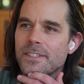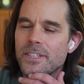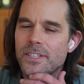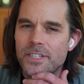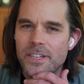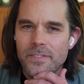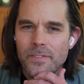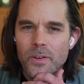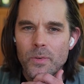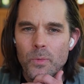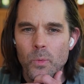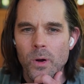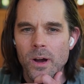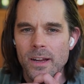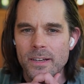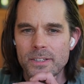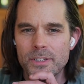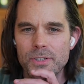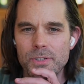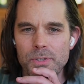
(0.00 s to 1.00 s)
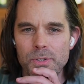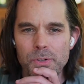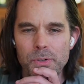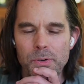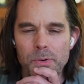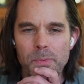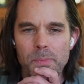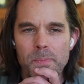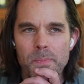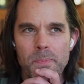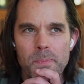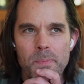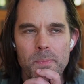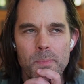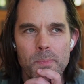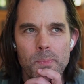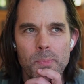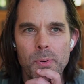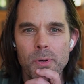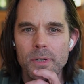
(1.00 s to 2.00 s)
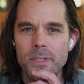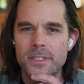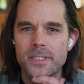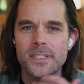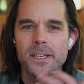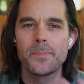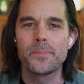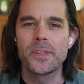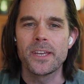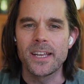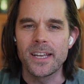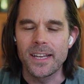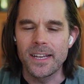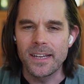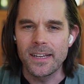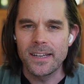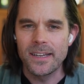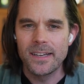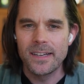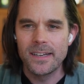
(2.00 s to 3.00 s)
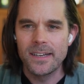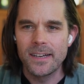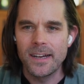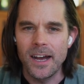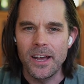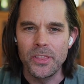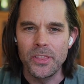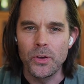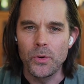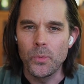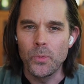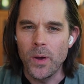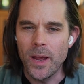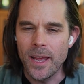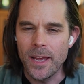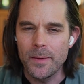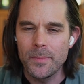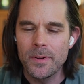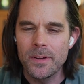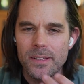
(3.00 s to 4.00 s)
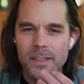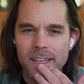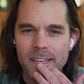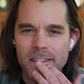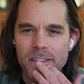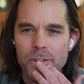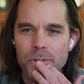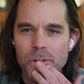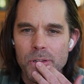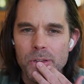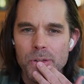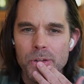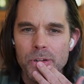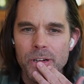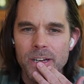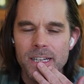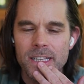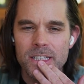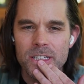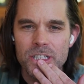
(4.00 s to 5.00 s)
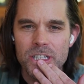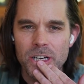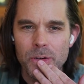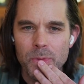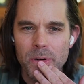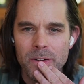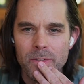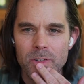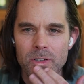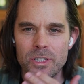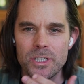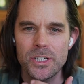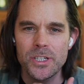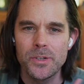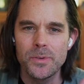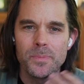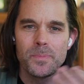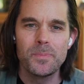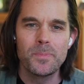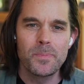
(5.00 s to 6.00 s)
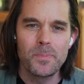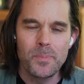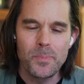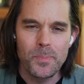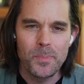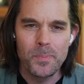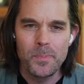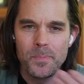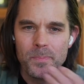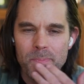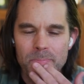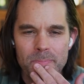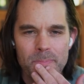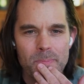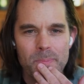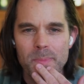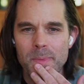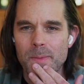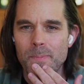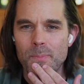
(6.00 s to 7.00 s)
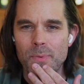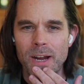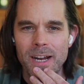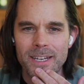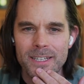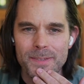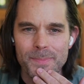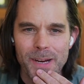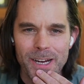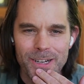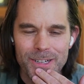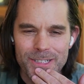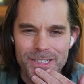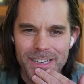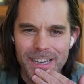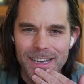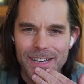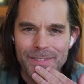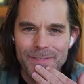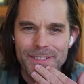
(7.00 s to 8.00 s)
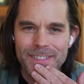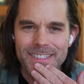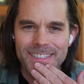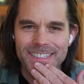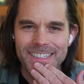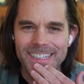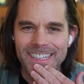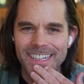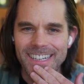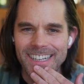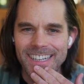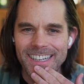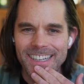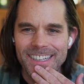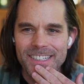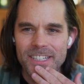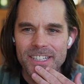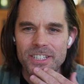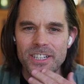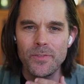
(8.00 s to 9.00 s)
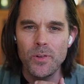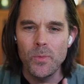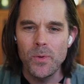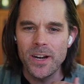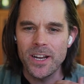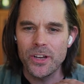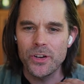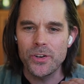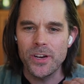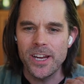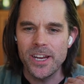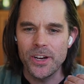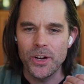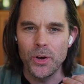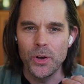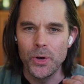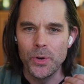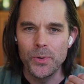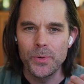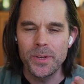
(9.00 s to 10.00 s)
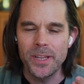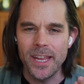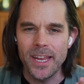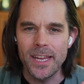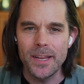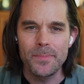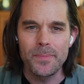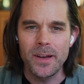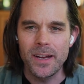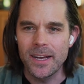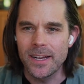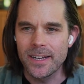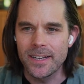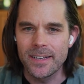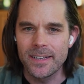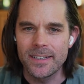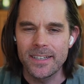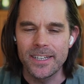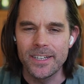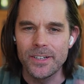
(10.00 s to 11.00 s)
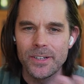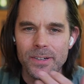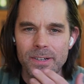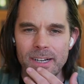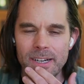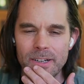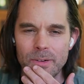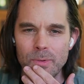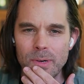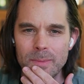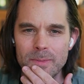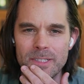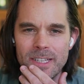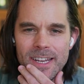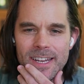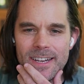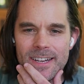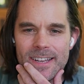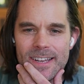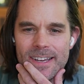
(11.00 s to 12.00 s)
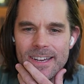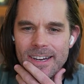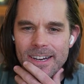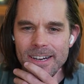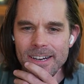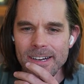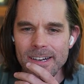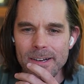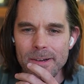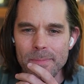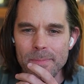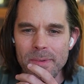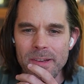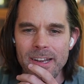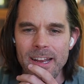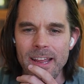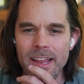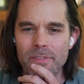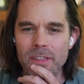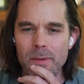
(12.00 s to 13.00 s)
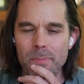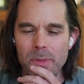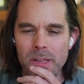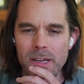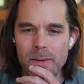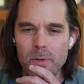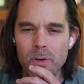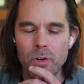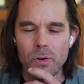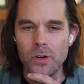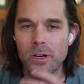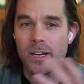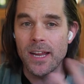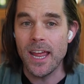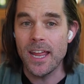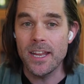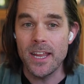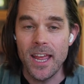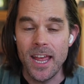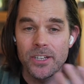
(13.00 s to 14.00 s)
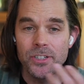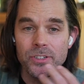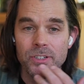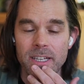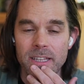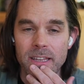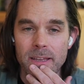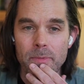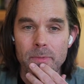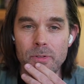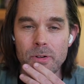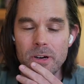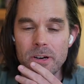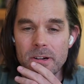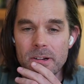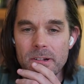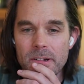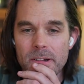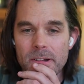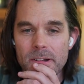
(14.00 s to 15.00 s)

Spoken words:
Did you ever want to put something on the web? Like you created the shareware version, you brought it to Microsoft. Did you ever want to create your own game on a website and have that playable, or had you done that before?